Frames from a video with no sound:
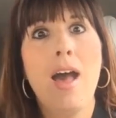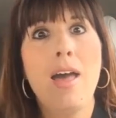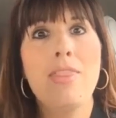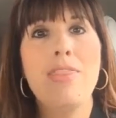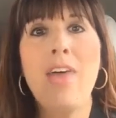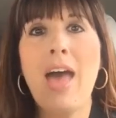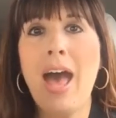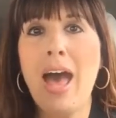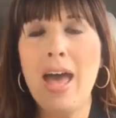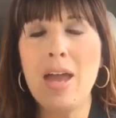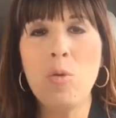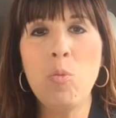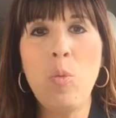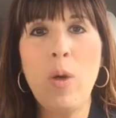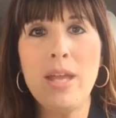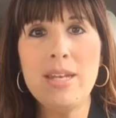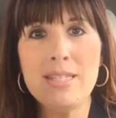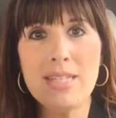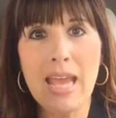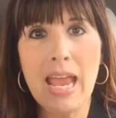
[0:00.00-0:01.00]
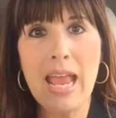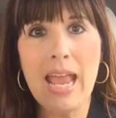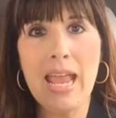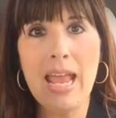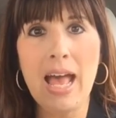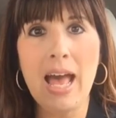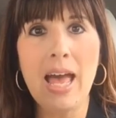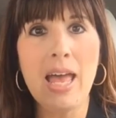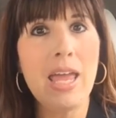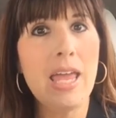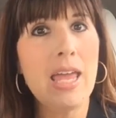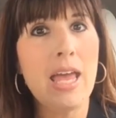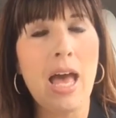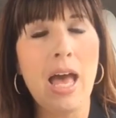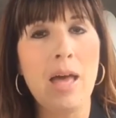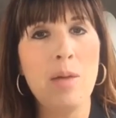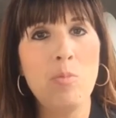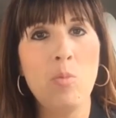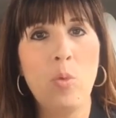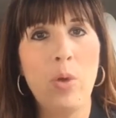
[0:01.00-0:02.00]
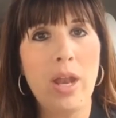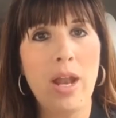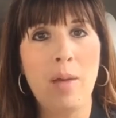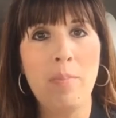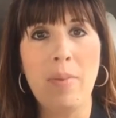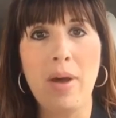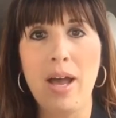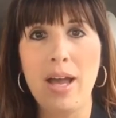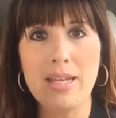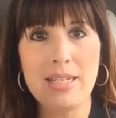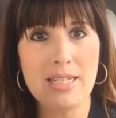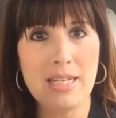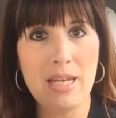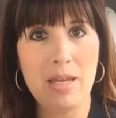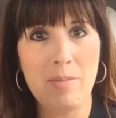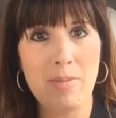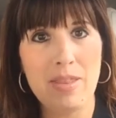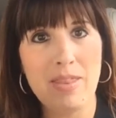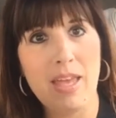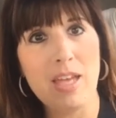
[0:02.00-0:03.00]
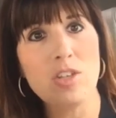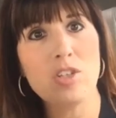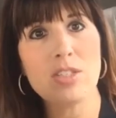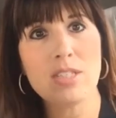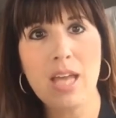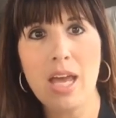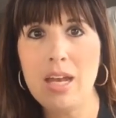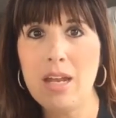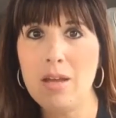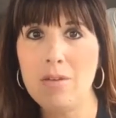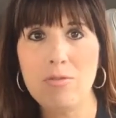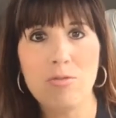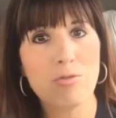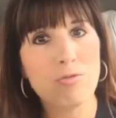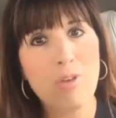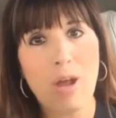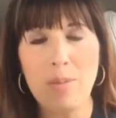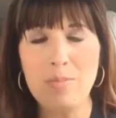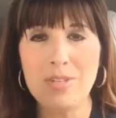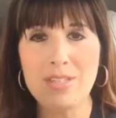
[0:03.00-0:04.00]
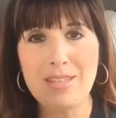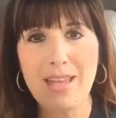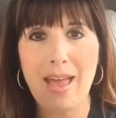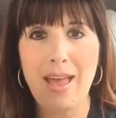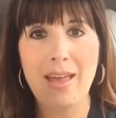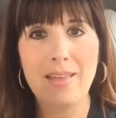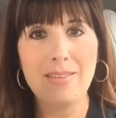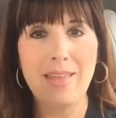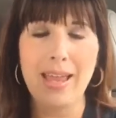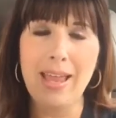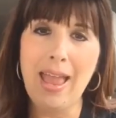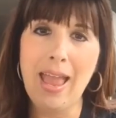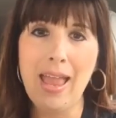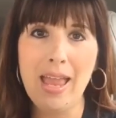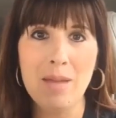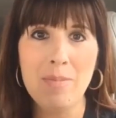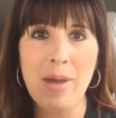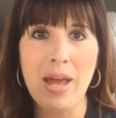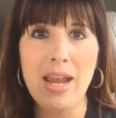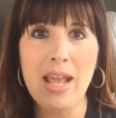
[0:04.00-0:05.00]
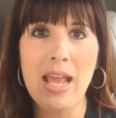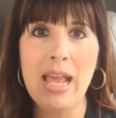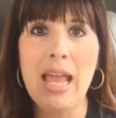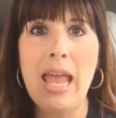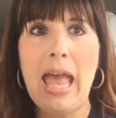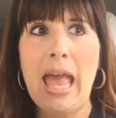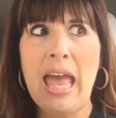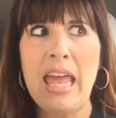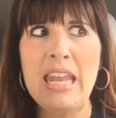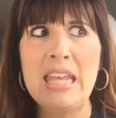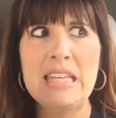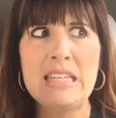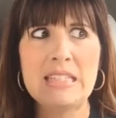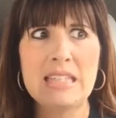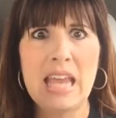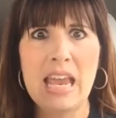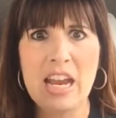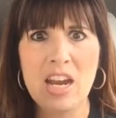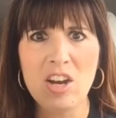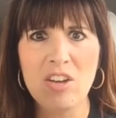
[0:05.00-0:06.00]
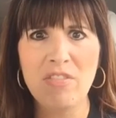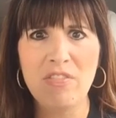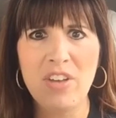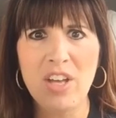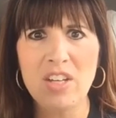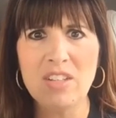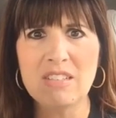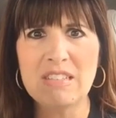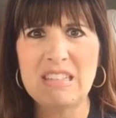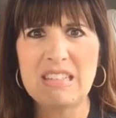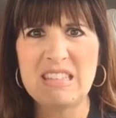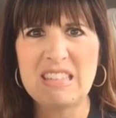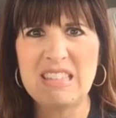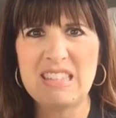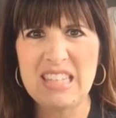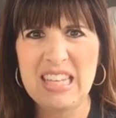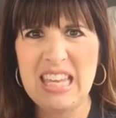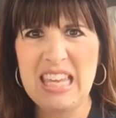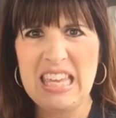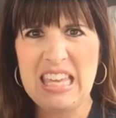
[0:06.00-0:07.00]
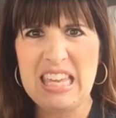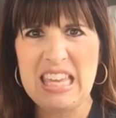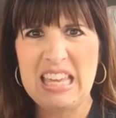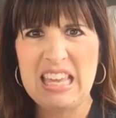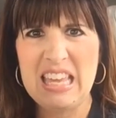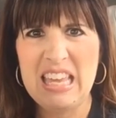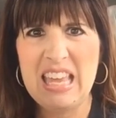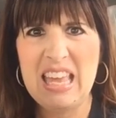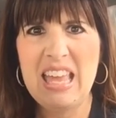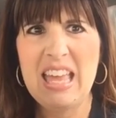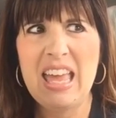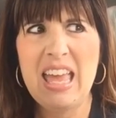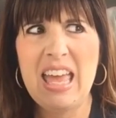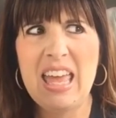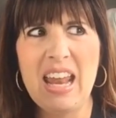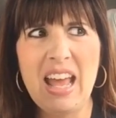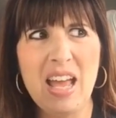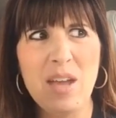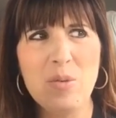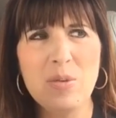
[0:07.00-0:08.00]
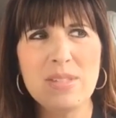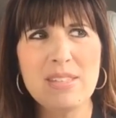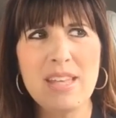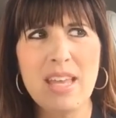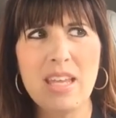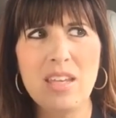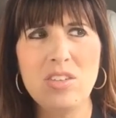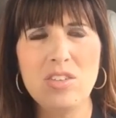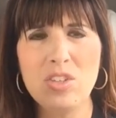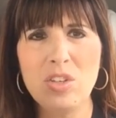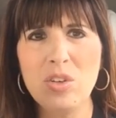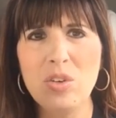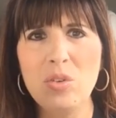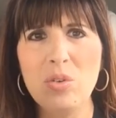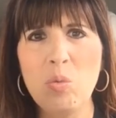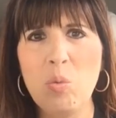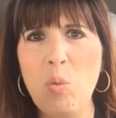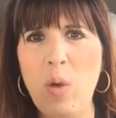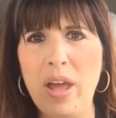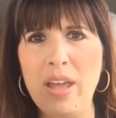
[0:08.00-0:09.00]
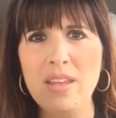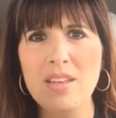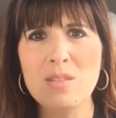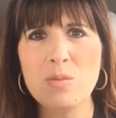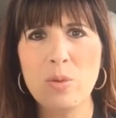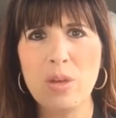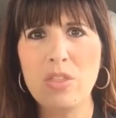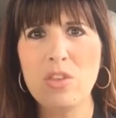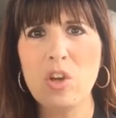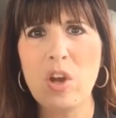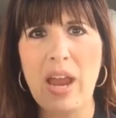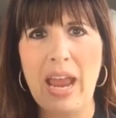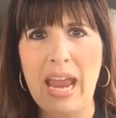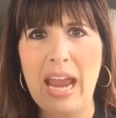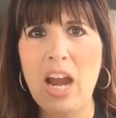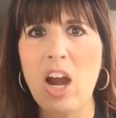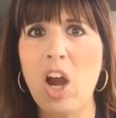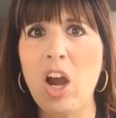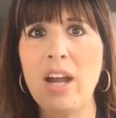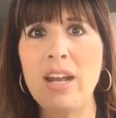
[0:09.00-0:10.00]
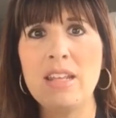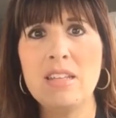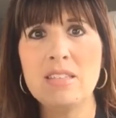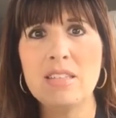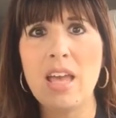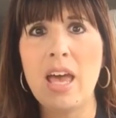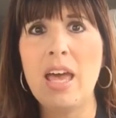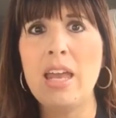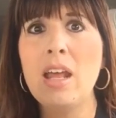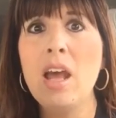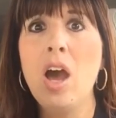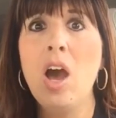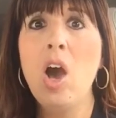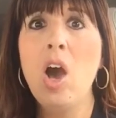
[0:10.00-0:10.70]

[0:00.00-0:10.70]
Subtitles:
that one day I went up behind him and like just kind of rubbed his head like, hey buddy, and his hair felt sticky. And I was like, dude, what is with your hair? And he said,